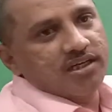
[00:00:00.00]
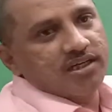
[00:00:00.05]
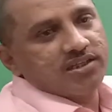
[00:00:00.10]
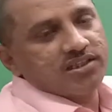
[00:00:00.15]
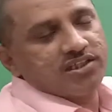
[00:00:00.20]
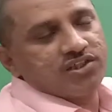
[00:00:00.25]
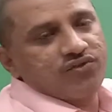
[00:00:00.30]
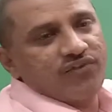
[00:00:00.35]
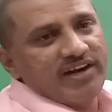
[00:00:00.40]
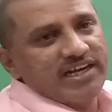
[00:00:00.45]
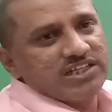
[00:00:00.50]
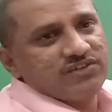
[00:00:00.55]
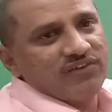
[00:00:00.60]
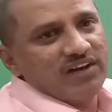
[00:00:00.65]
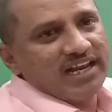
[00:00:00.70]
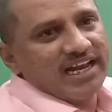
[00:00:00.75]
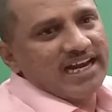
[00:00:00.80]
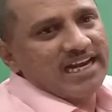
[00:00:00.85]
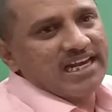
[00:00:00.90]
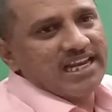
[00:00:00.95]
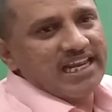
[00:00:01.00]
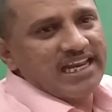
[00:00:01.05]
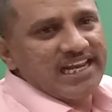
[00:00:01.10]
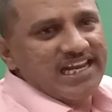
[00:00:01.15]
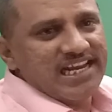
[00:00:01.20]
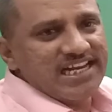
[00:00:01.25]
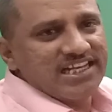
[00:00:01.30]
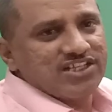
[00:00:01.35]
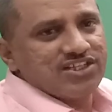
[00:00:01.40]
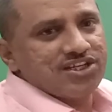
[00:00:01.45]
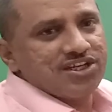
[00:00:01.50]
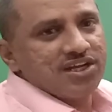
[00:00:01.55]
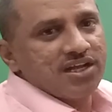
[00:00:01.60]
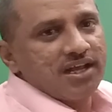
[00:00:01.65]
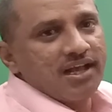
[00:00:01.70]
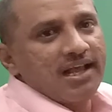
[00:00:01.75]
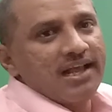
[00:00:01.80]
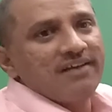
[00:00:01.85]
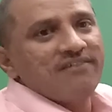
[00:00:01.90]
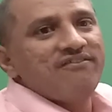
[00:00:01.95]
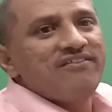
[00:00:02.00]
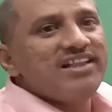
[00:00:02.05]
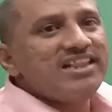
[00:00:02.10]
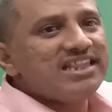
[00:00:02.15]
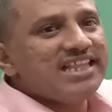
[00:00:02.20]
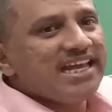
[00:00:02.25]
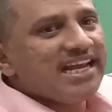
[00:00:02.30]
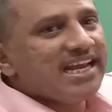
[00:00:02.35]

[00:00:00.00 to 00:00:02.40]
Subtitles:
sweets we get each? Will they